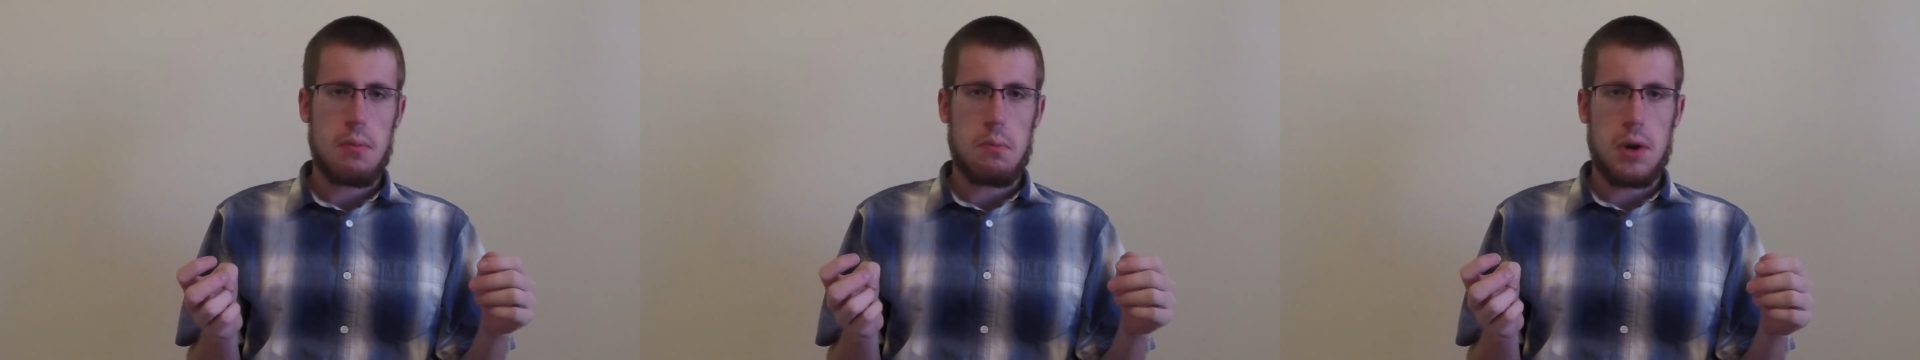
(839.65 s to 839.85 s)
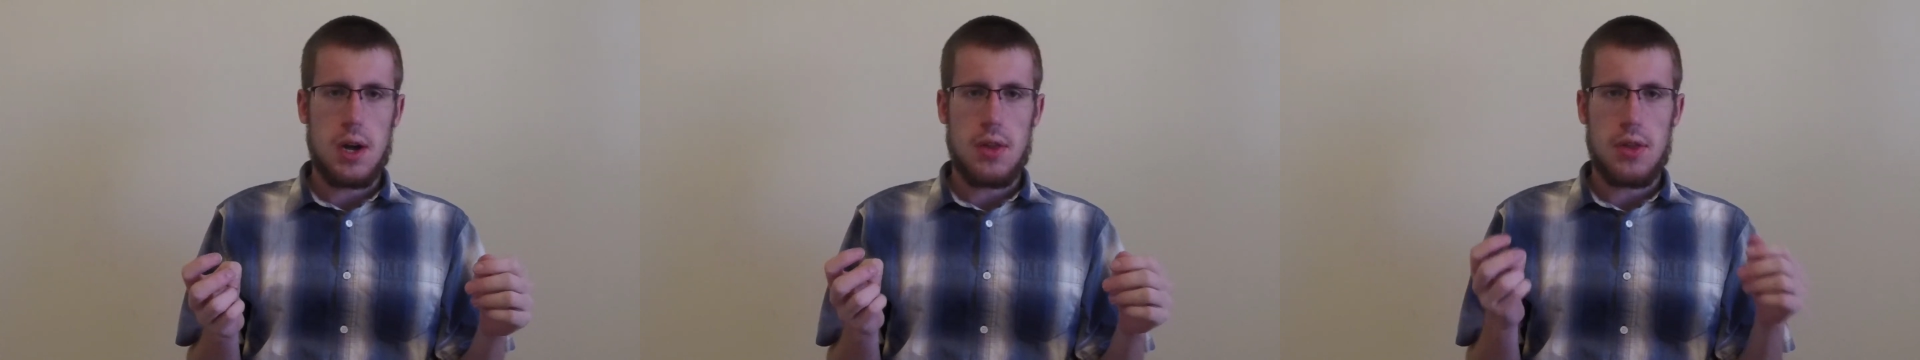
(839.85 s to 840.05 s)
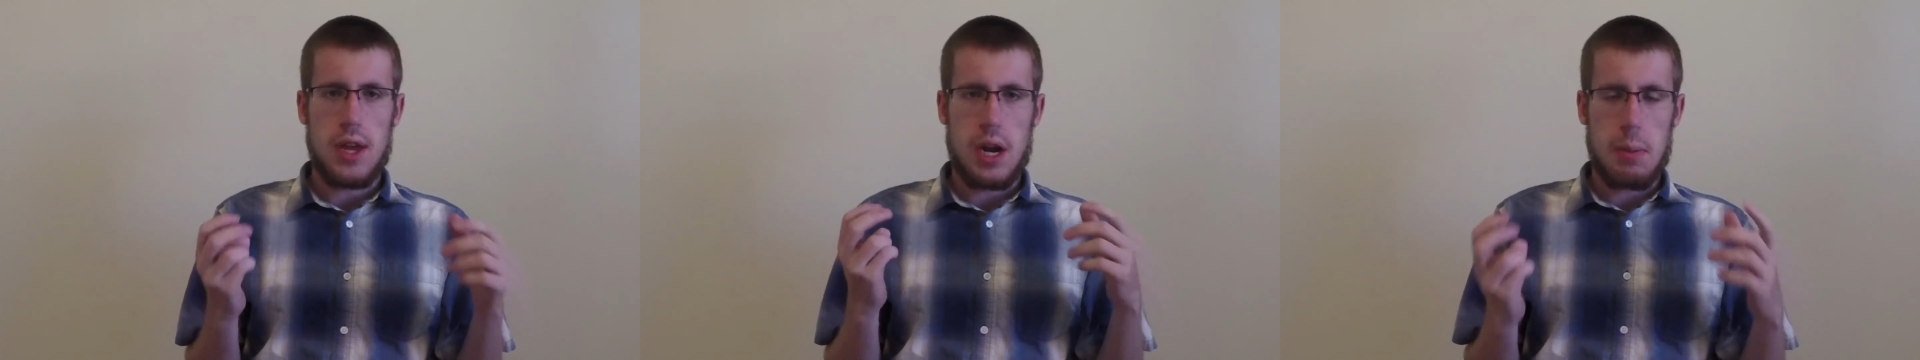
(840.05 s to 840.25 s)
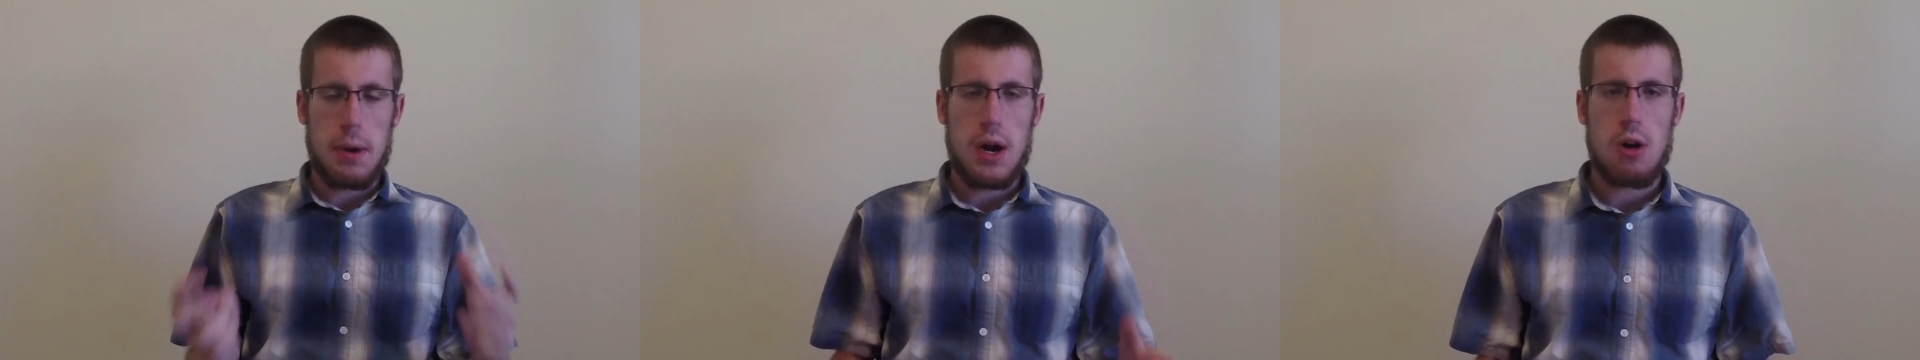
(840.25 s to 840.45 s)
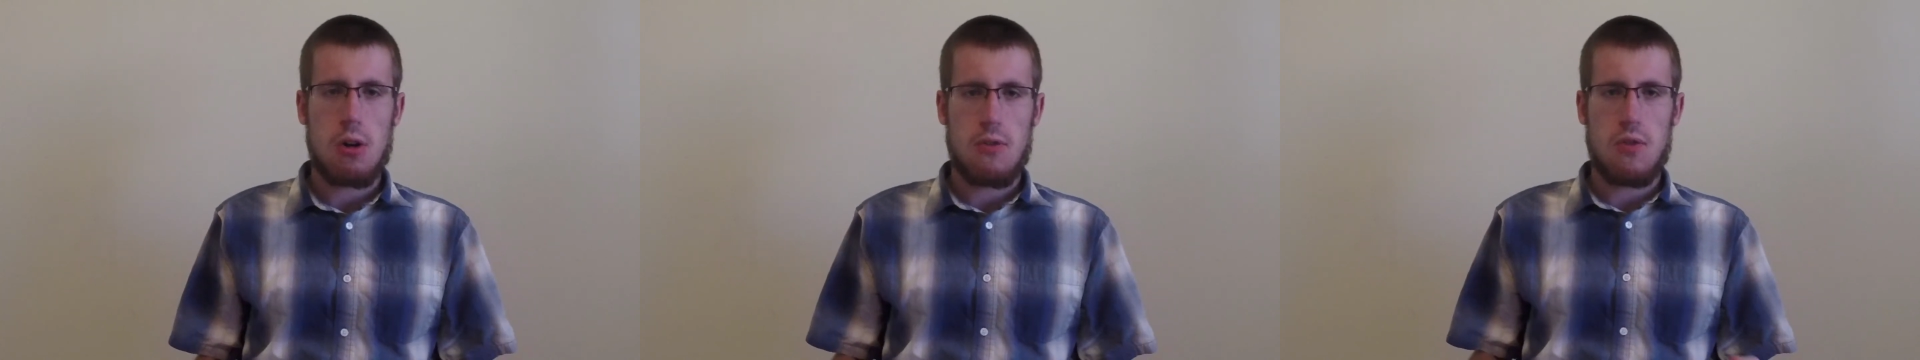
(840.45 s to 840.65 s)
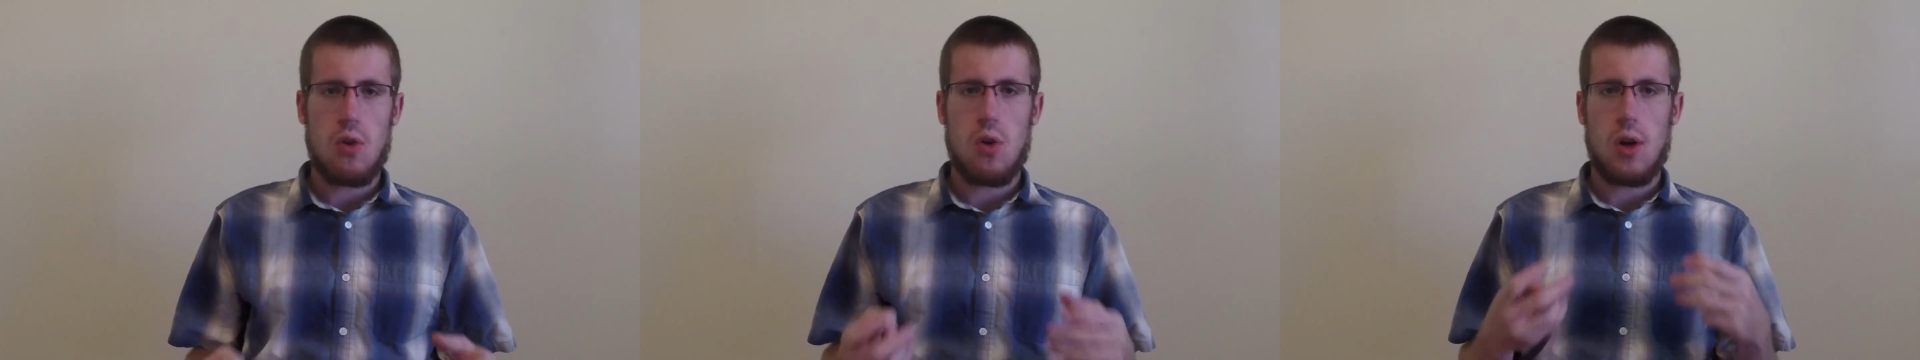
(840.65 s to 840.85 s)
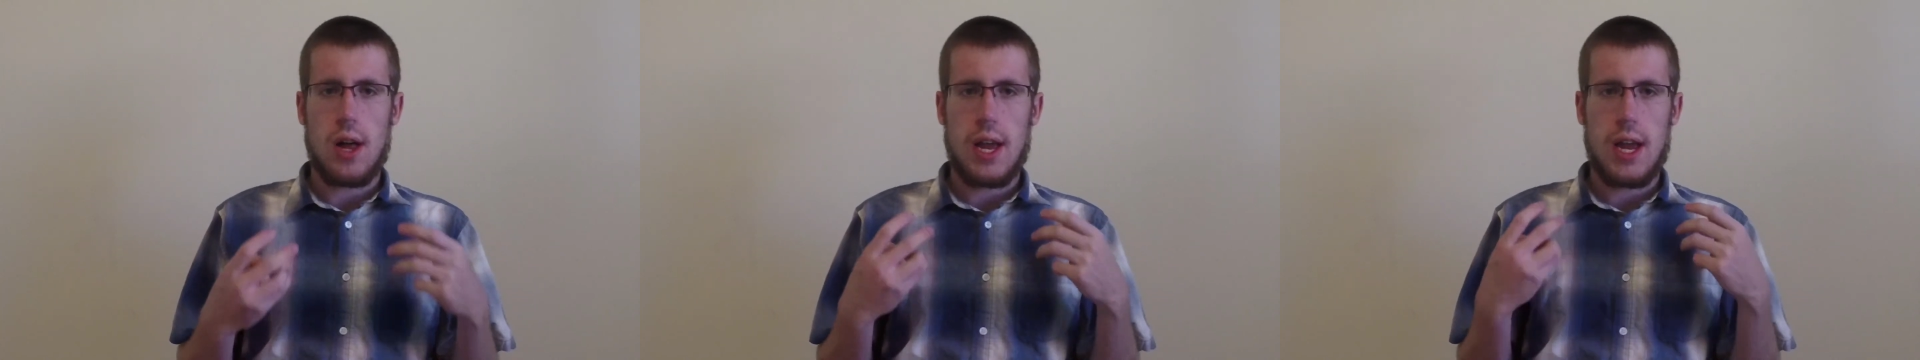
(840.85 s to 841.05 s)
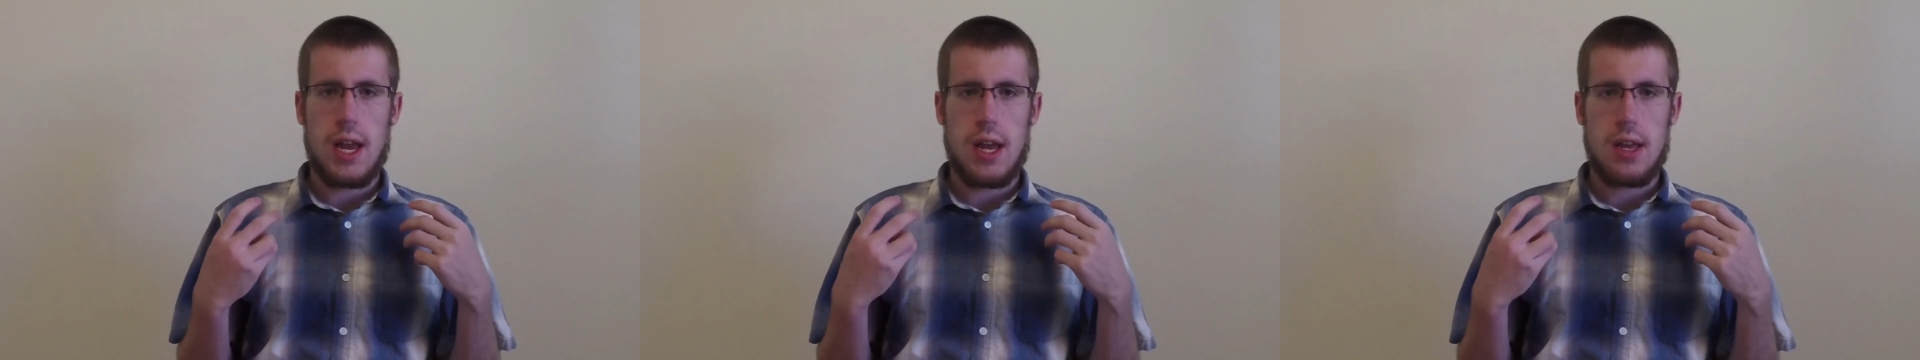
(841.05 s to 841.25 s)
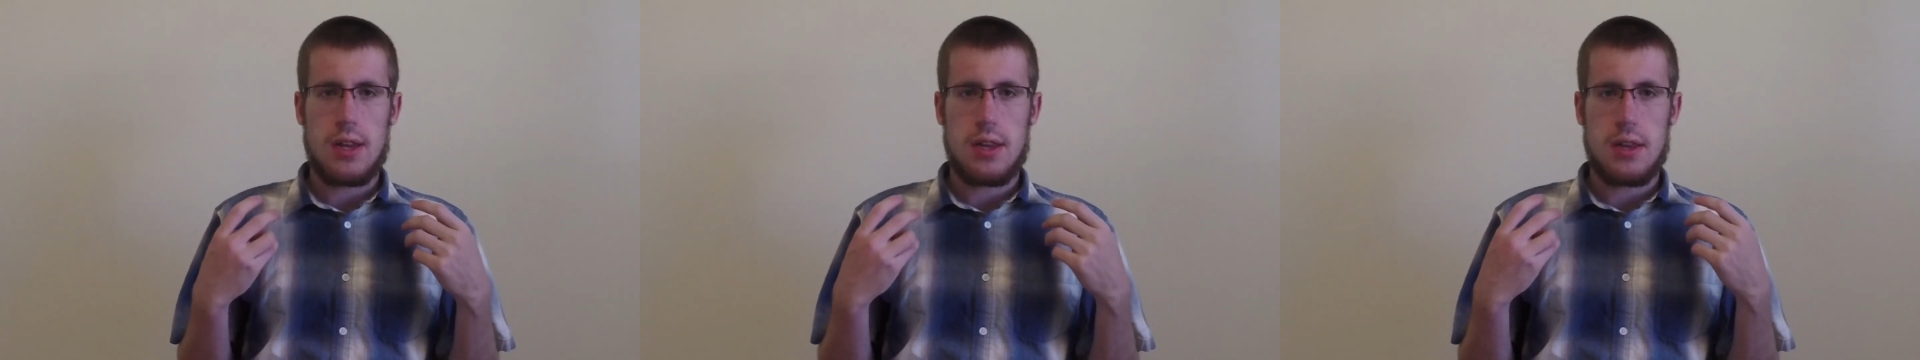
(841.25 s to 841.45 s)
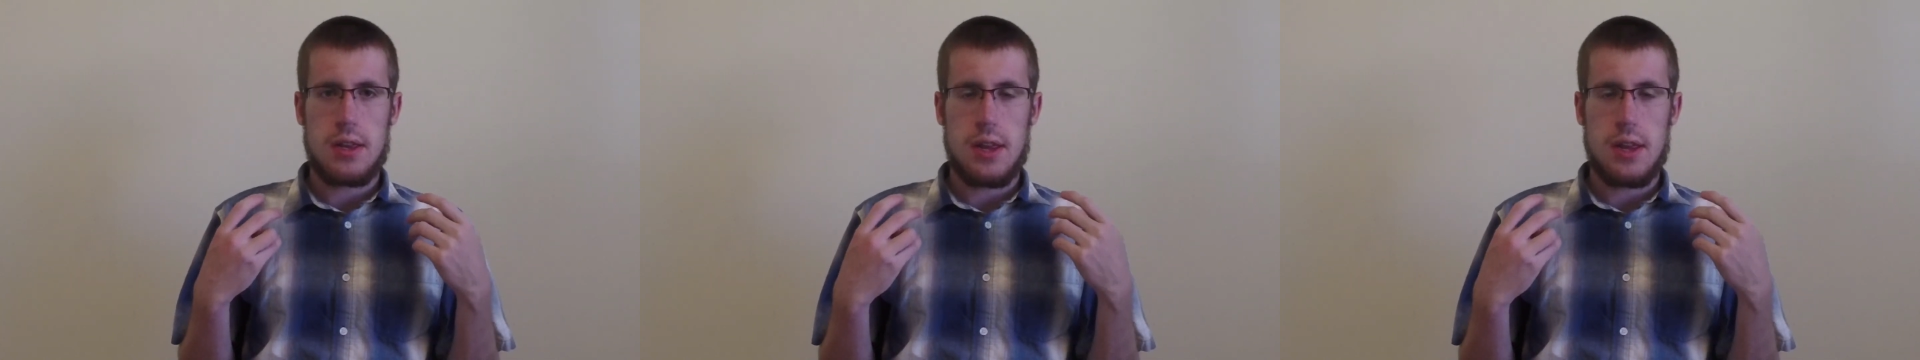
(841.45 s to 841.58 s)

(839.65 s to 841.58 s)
but they're powerful and